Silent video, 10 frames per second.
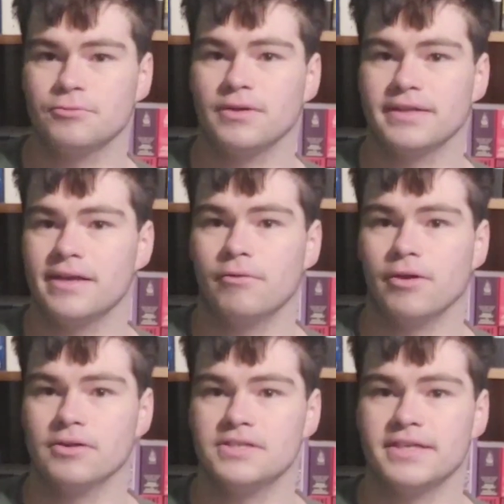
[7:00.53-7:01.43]
really nowhere
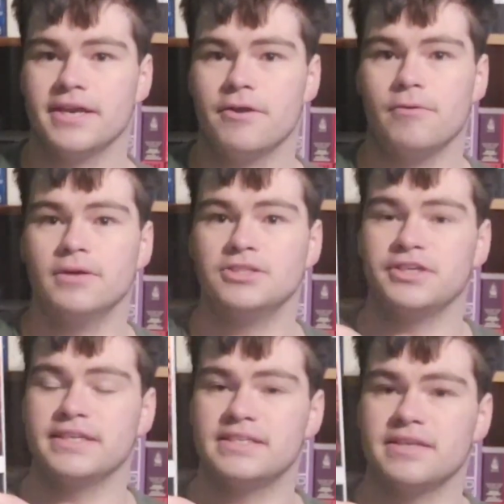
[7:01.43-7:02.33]
else to go,
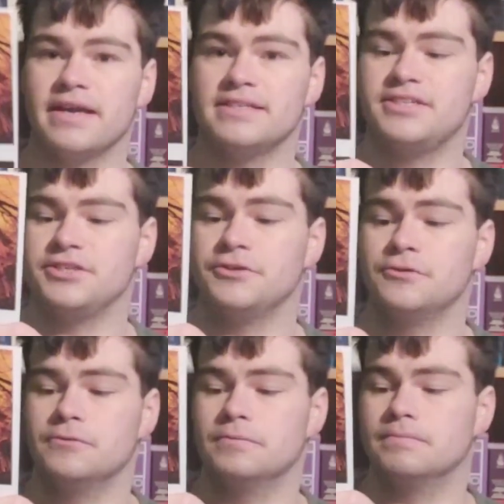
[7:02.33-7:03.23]
she decides
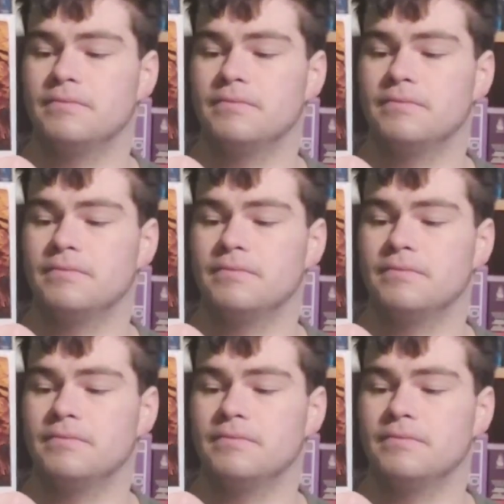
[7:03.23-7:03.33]
to,